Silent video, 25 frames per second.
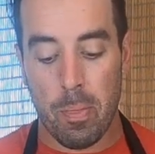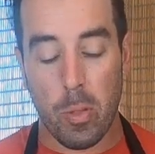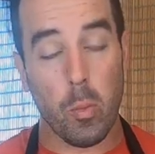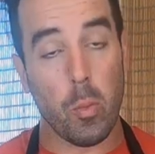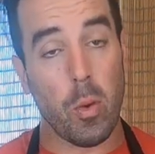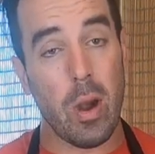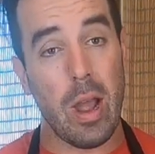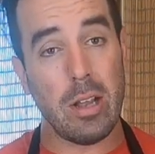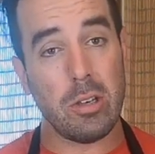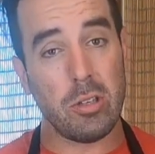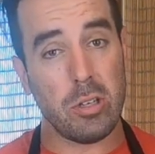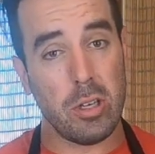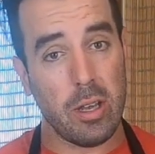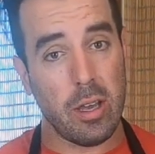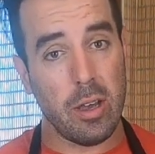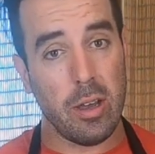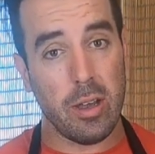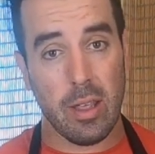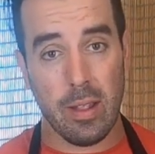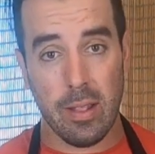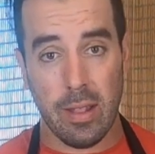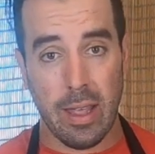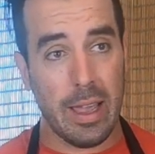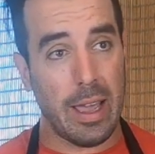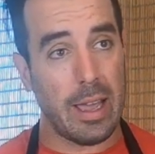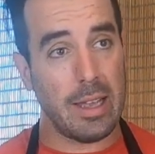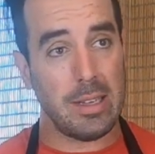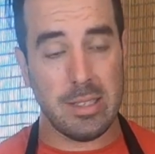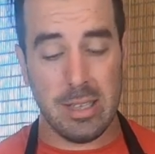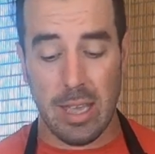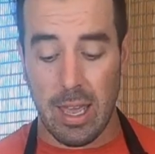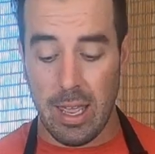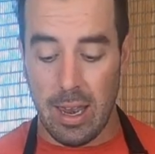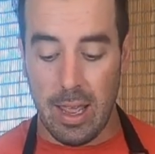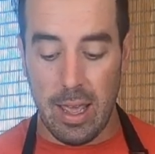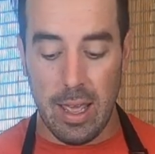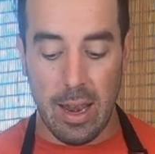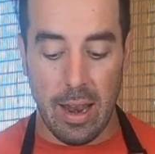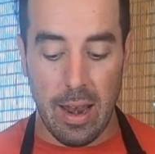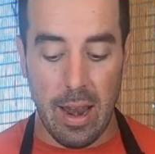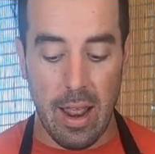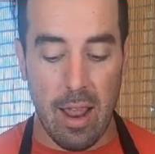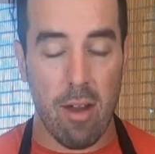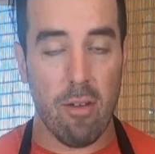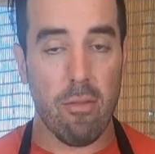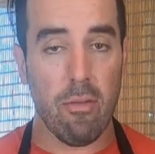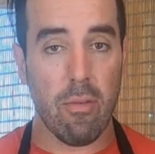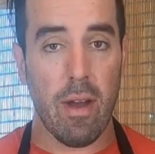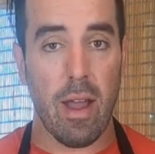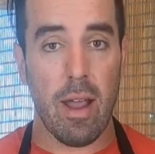We're actually cooking, like I said, in an
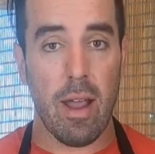air